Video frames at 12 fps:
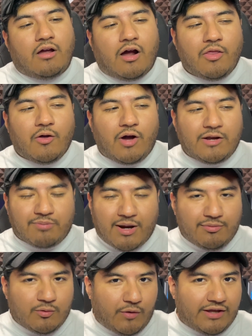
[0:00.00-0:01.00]
Although I'd
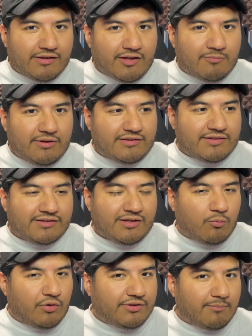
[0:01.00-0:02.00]
probably wait a little bit to see
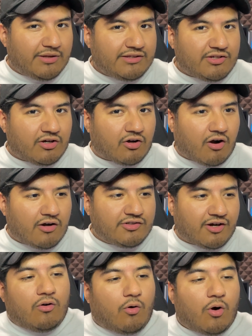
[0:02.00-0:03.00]
what the mid-tier cards
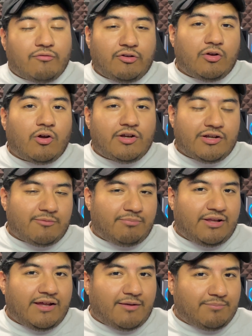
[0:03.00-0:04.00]
are, or if you know you're going to
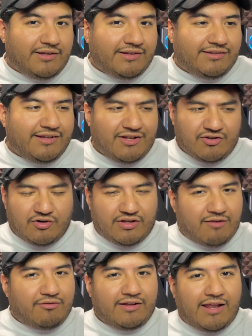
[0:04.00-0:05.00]
play on PC and you're
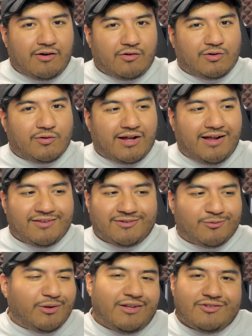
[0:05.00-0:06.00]
definitely not going to go
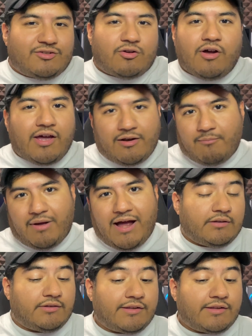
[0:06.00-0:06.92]
console, just go ahead and buy it.